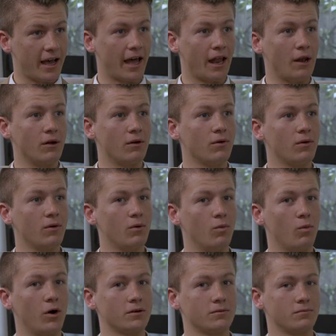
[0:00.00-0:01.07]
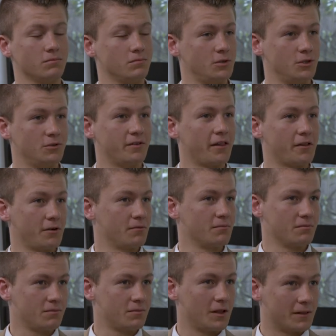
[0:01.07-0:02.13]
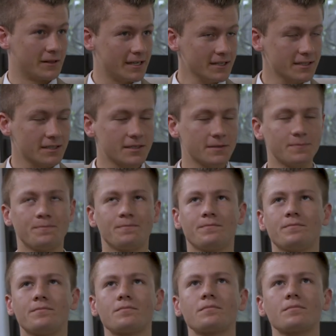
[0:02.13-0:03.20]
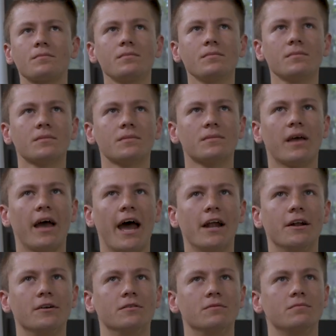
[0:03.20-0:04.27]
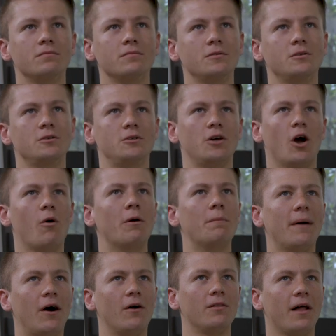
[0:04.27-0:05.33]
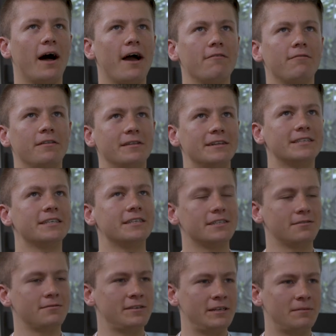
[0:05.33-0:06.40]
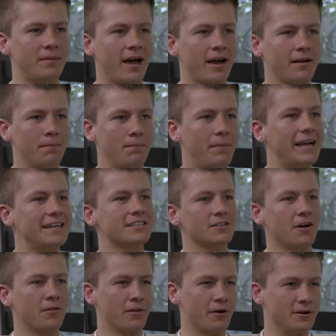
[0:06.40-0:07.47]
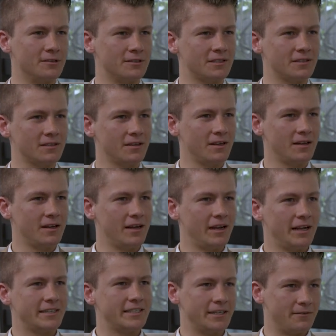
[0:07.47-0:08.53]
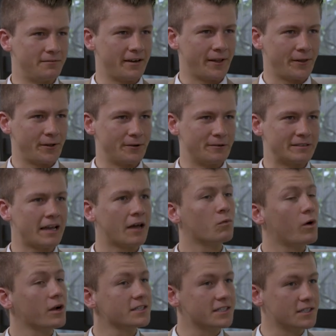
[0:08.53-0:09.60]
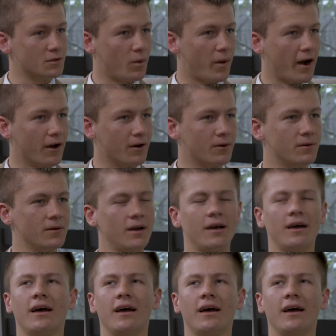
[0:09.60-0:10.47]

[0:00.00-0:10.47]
and what do you value the least, and go about life and listen to feedback based on those set of values. And once in a while,